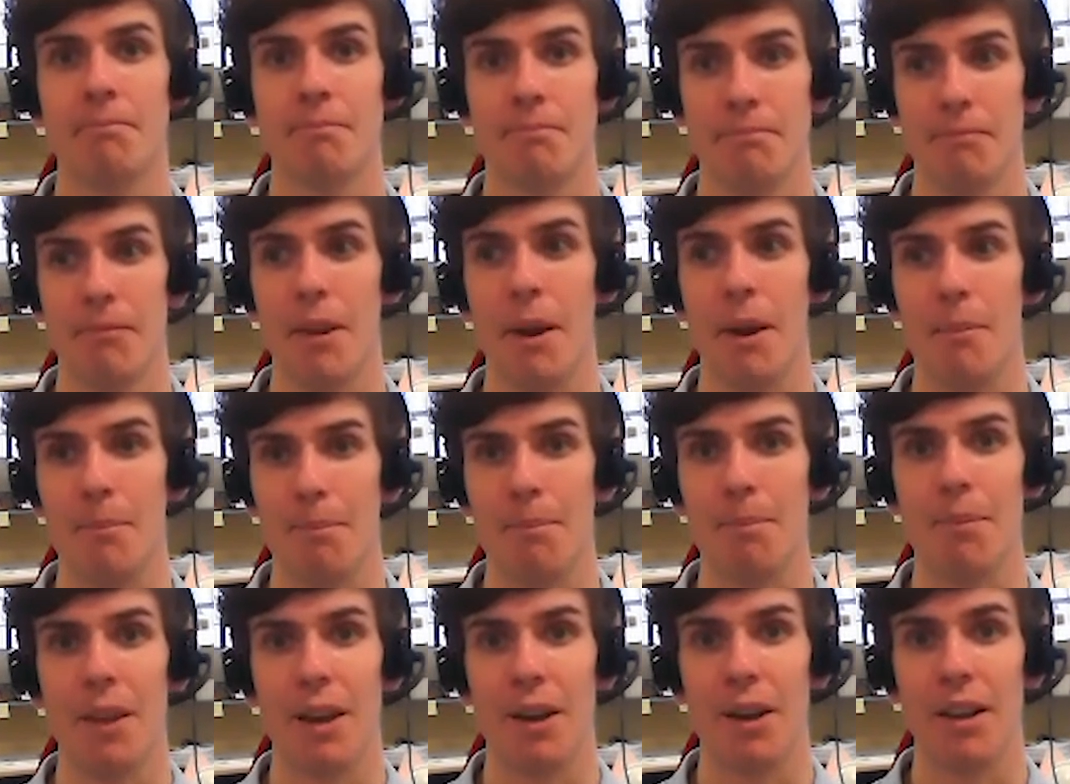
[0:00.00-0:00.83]
Yep.
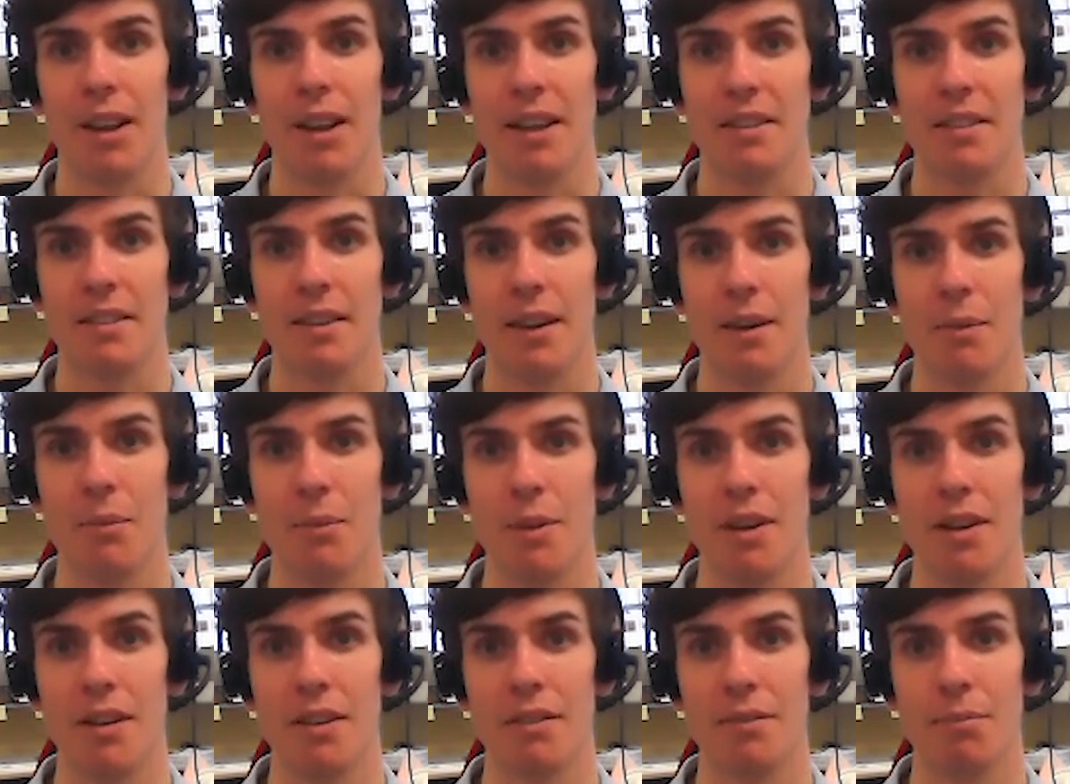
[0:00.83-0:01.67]
They got less time
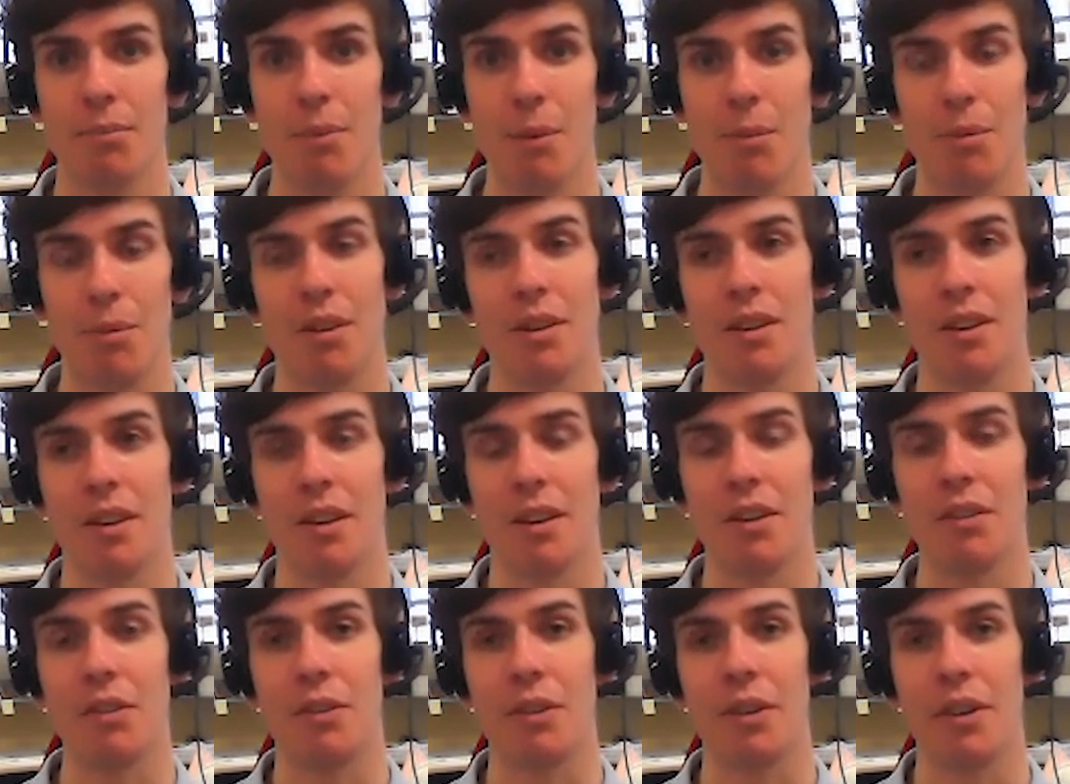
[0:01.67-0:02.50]
than people in the
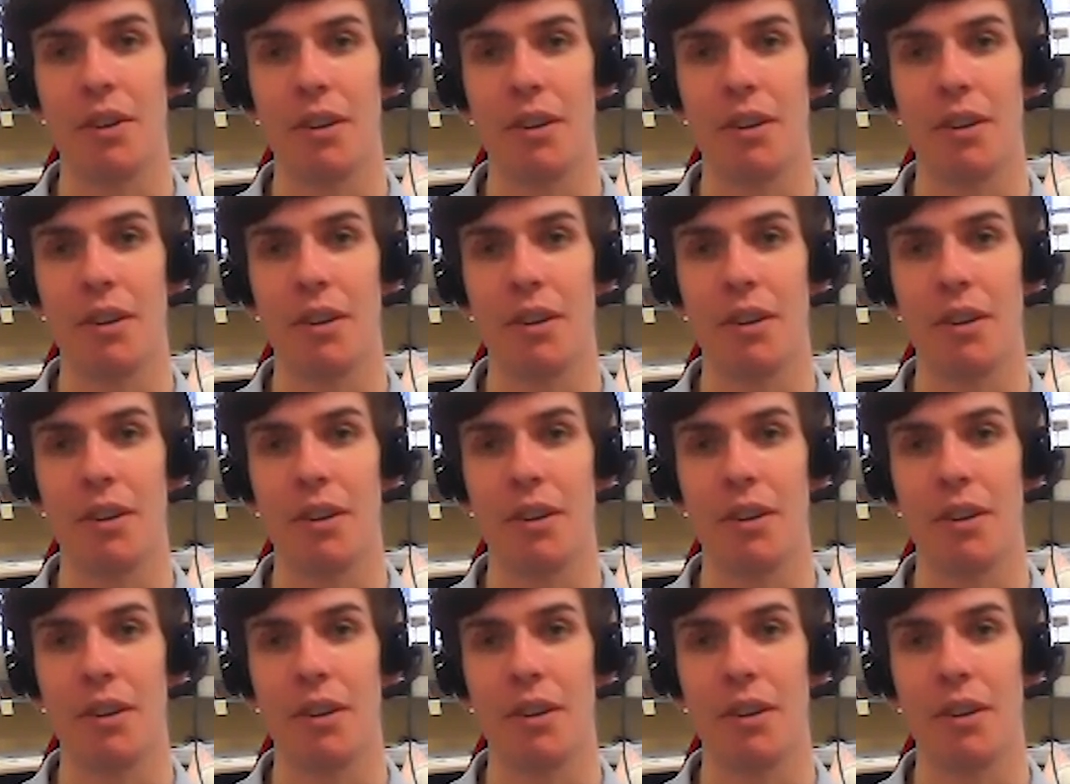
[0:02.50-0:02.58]
industry.